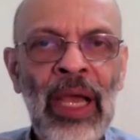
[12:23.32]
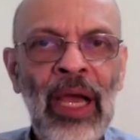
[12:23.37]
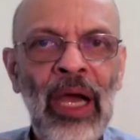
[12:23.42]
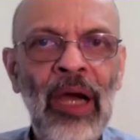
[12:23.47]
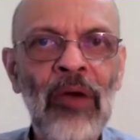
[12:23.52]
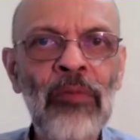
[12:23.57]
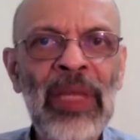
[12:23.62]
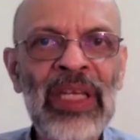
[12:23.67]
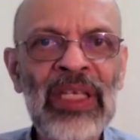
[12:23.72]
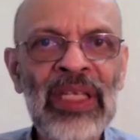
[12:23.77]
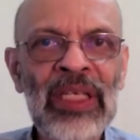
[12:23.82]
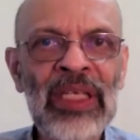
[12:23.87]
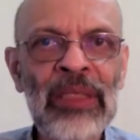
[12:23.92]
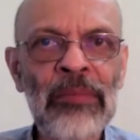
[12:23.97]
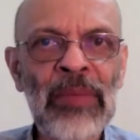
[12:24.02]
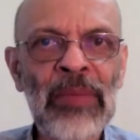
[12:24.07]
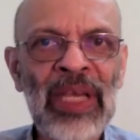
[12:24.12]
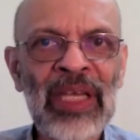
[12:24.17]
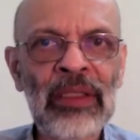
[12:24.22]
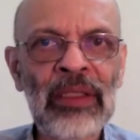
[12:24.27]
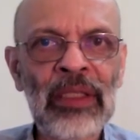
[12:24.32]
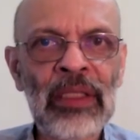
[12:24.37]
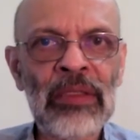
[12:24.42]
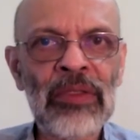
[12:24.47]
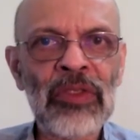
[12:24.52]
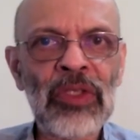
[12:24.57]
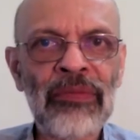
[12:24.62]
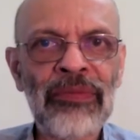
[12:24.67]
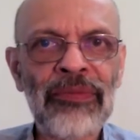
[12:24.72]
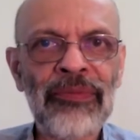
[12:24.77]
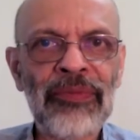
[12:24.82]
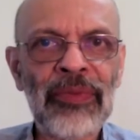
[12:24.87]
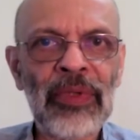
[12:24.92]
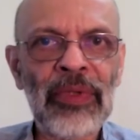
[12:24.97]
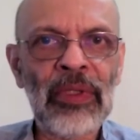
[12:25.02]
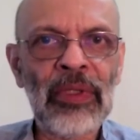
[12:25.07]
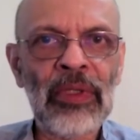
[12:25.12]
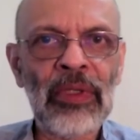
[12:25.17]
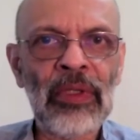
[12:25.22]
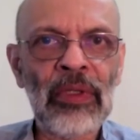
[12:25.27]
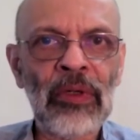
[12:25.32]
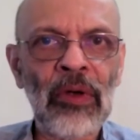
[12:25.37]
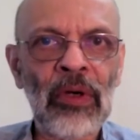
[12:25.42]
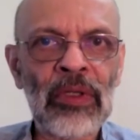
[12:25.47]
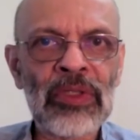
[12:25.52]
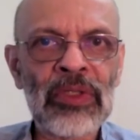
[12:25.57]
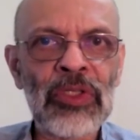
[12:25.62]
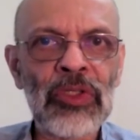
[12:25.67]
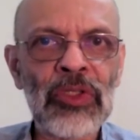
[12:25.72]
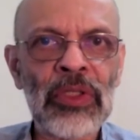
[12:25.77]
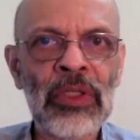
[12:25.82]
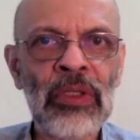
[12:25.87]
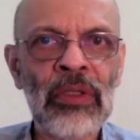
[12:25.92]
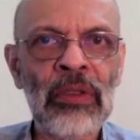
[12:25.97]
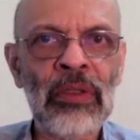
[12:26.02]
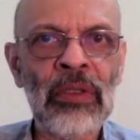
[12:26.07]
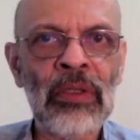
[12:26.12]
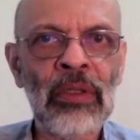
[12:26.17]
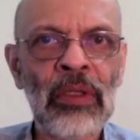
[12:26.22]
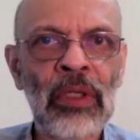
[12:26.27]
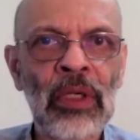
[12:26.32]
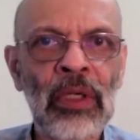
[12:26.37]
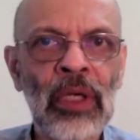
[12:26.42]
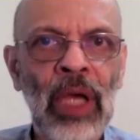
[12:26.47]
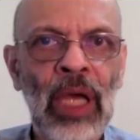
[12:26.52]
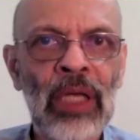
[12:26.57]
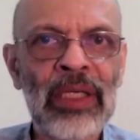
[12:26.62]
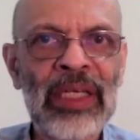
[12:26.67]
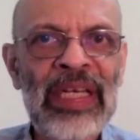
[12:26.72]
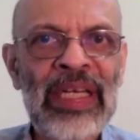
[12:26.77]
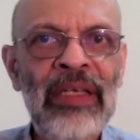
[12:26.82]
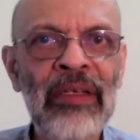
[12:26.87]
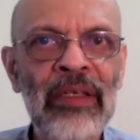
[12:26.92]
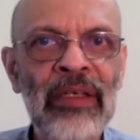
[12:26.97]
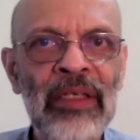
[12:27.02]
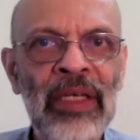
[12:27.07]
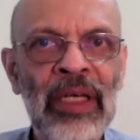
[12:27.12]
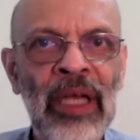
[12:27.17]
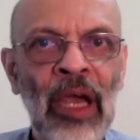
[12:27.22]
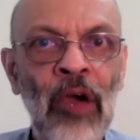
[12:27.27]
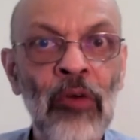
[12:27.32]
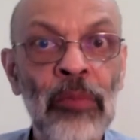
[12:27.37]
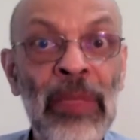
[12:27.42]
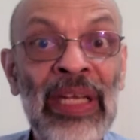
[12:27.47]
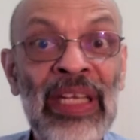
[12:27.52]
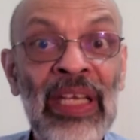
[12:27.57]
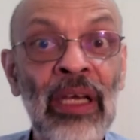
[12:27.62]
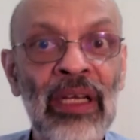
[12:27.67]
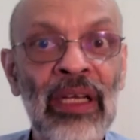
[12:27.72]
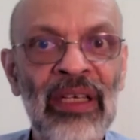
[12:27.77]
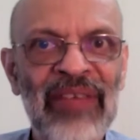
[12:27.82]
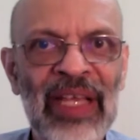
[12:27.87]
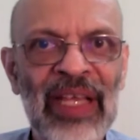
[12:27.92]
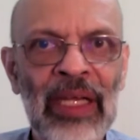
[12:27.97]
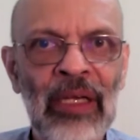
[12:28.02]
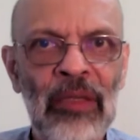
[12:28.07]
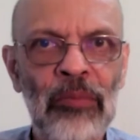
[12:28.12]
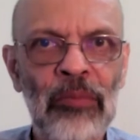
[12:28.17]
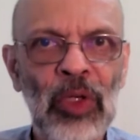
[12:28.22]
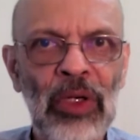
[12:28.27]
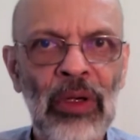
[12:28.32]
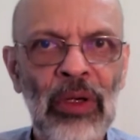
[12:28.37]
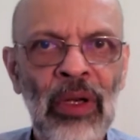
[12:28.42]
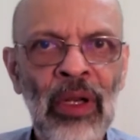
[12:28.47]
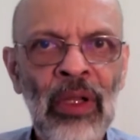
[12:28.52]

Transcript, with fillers: how many megatons of uh, oxygen are needed and how many are available.